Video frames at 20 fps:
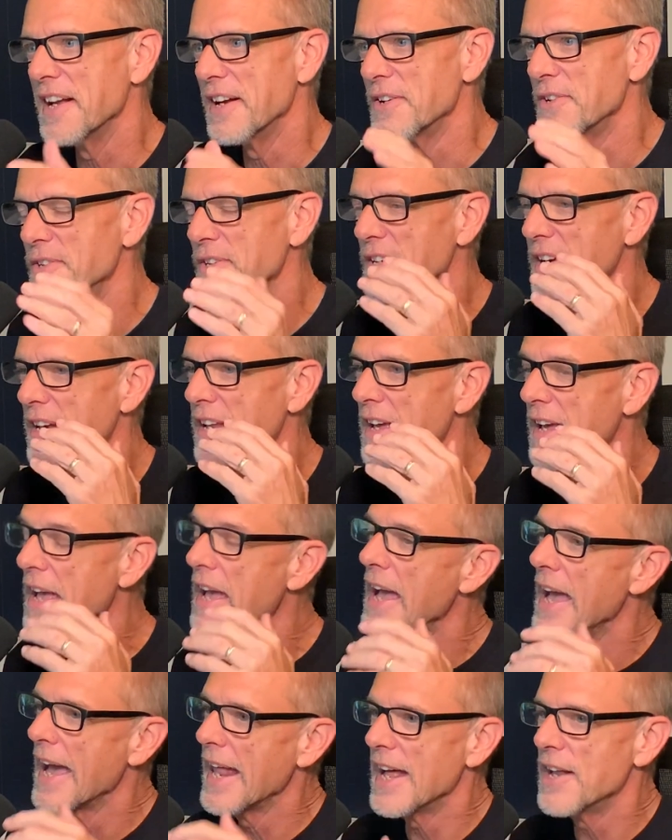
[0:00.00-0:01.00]
I should.
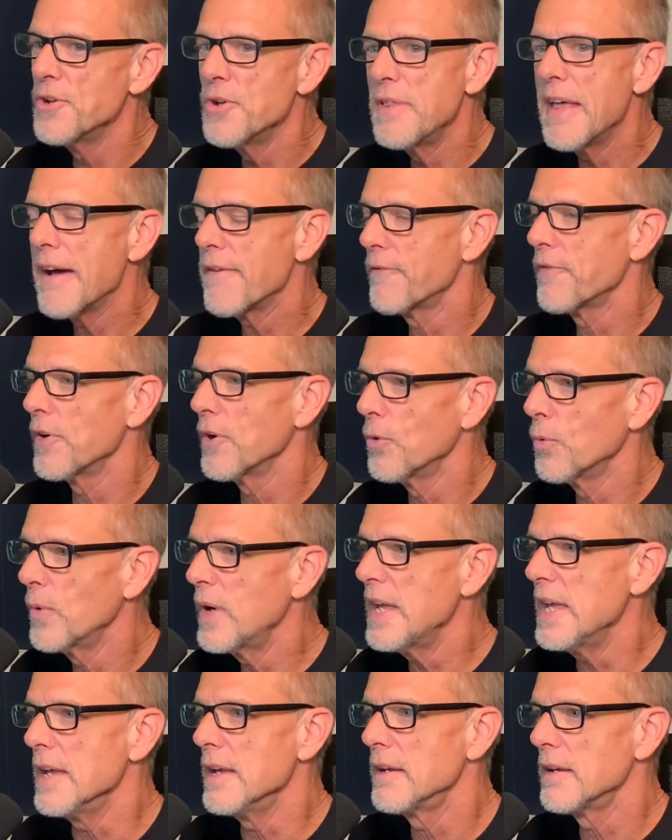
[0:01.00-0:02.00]
Yeah. And I do that for a
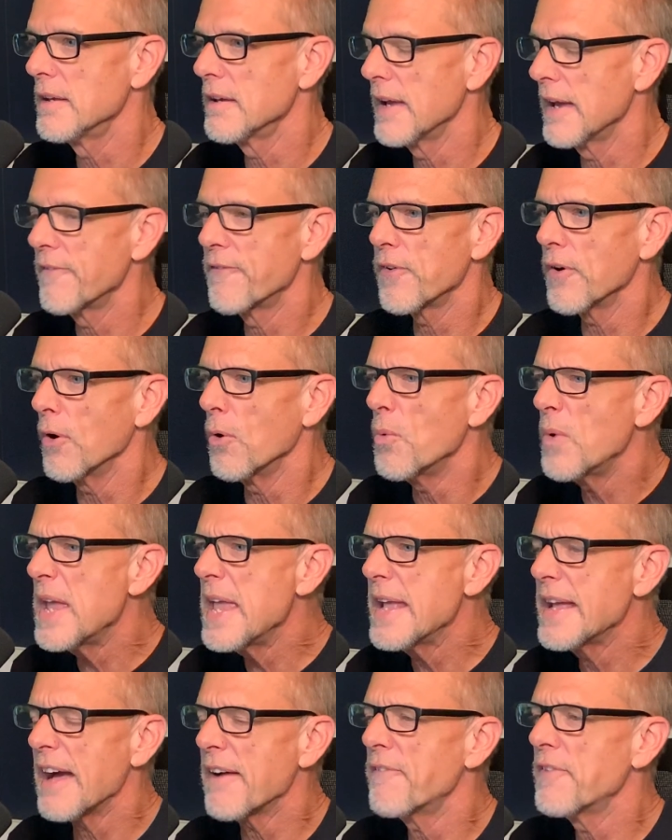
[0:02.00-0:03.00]
week. And for a
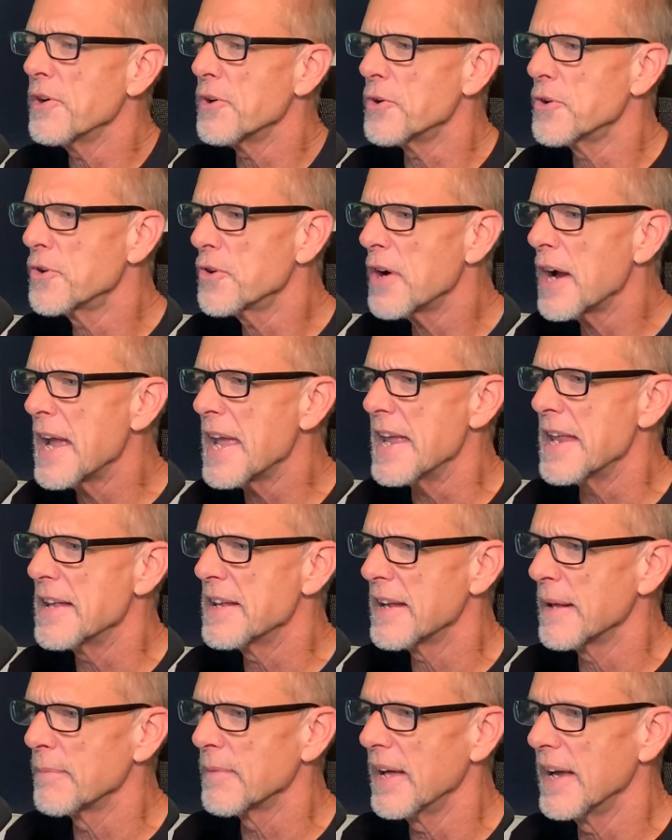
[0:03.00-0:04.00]
week, I feel great.
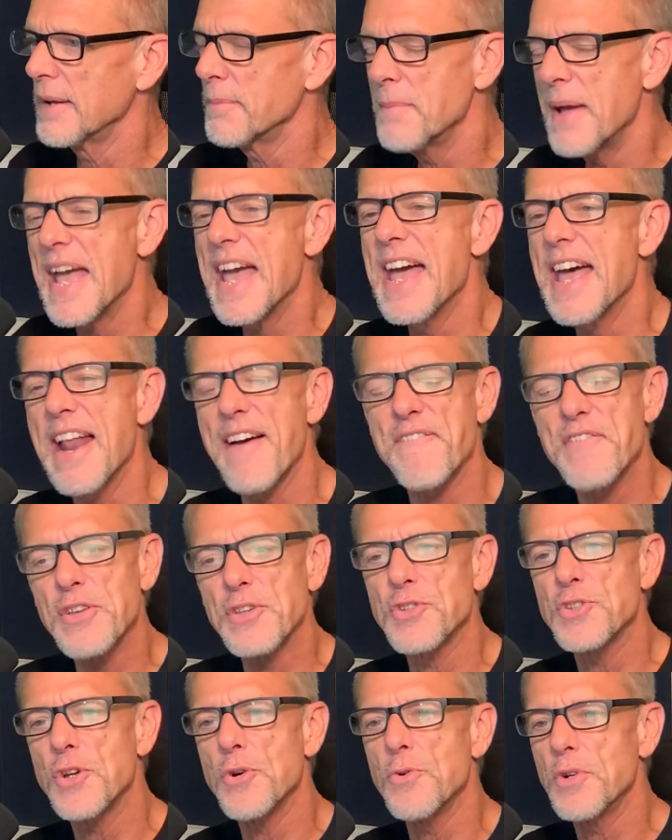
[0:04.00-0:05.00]
And I'm yeah. like, man, I
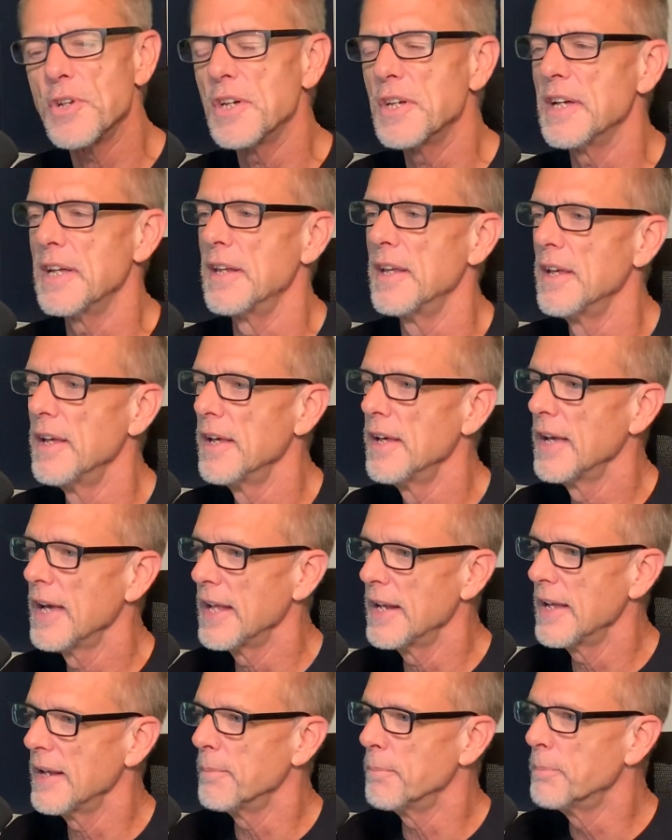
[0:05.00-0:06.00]
feel so good.
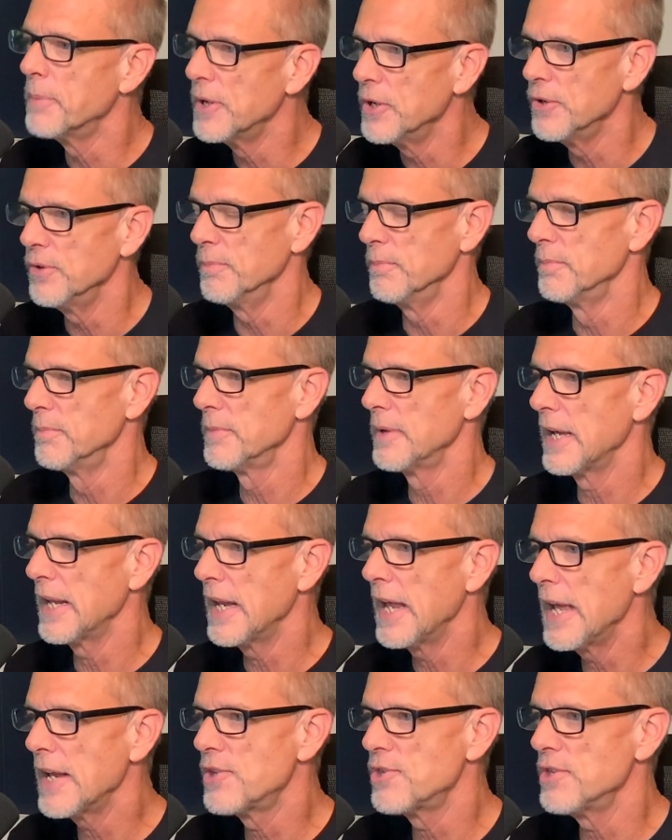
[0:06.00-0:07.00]
And then boom, it
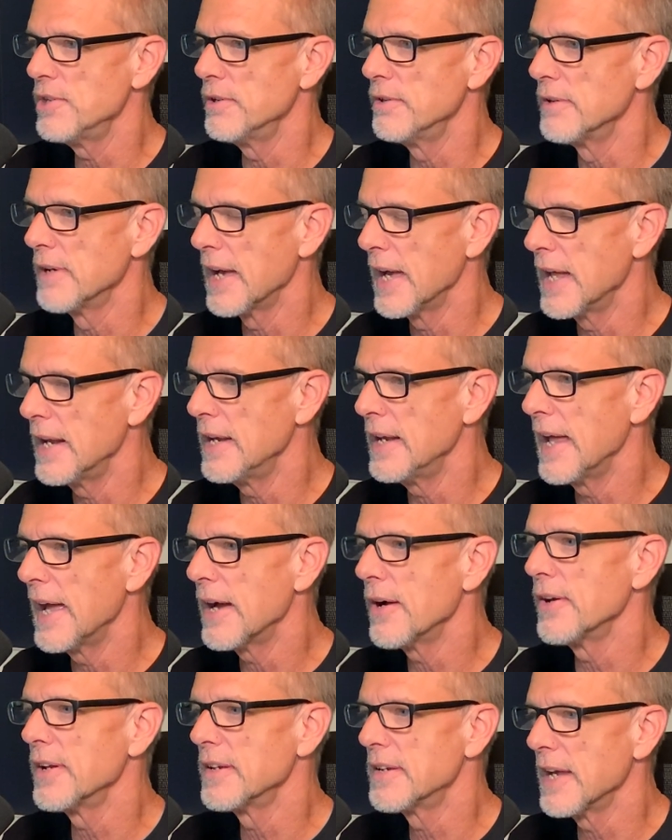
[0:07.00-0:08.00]
hits you. And
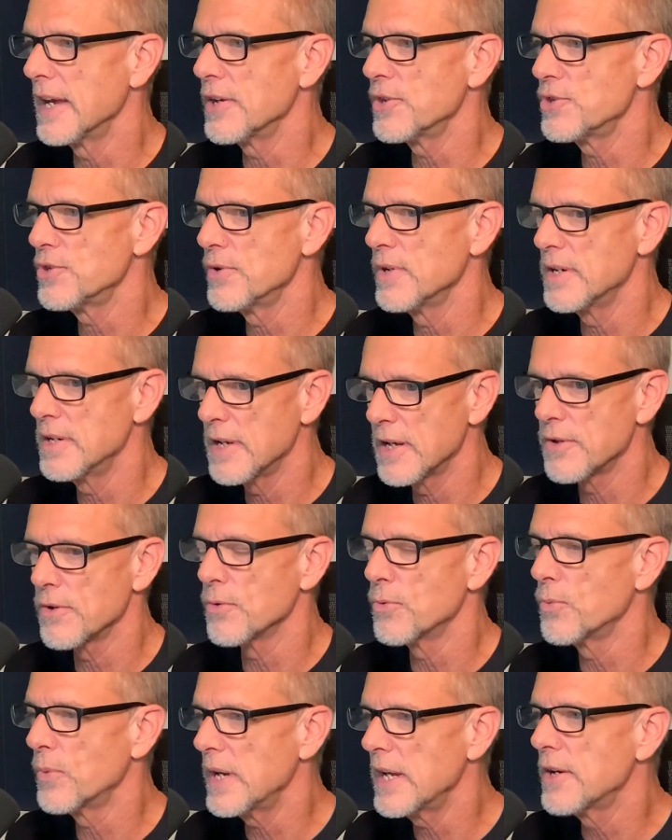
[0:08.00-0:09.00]
now it takes you
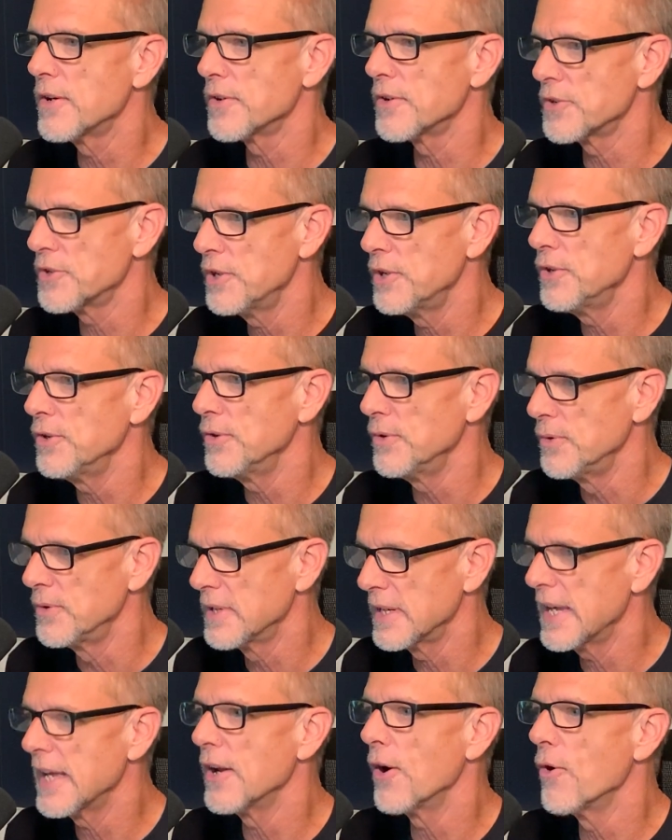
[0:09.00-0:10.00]
another week or two to
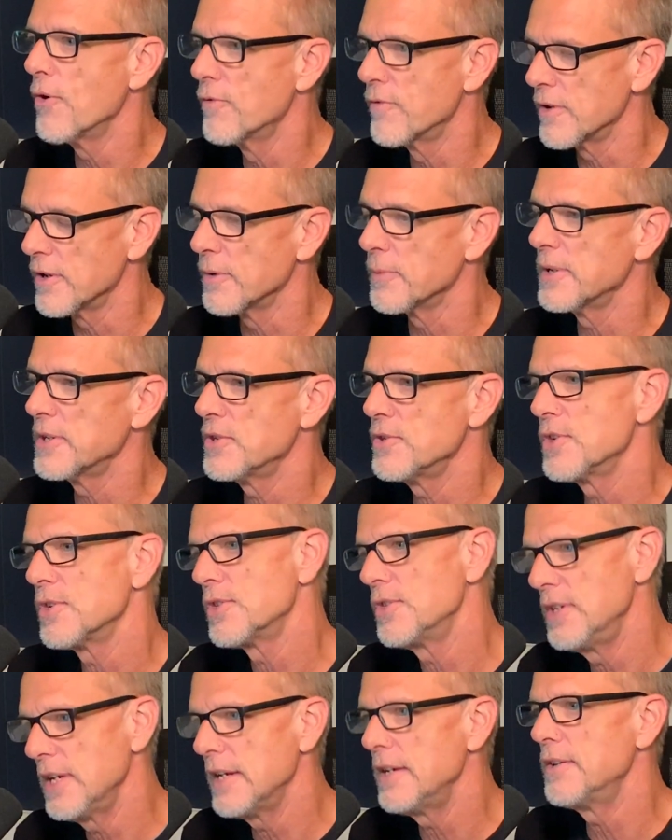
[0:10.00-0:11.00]
get over what you
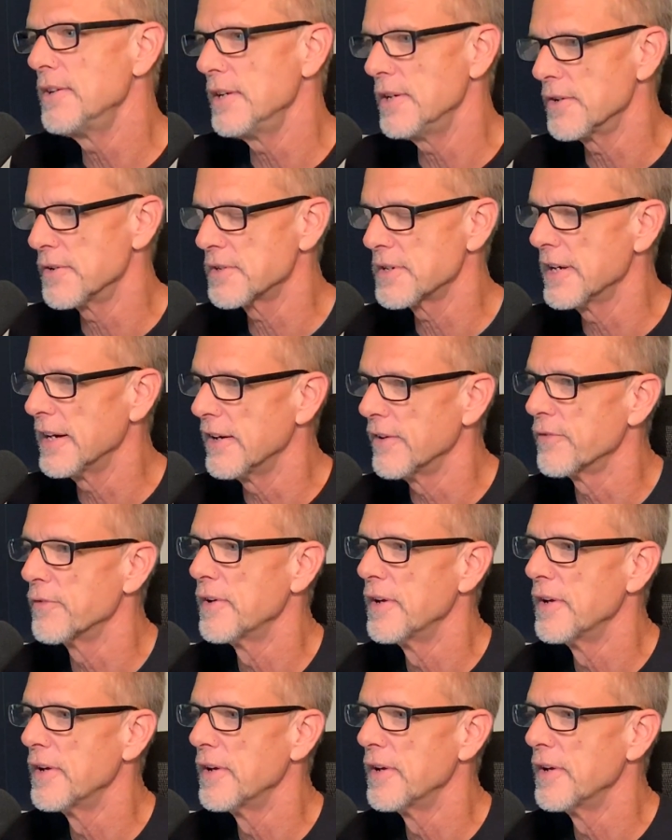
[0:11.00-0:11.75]
just did to yourself.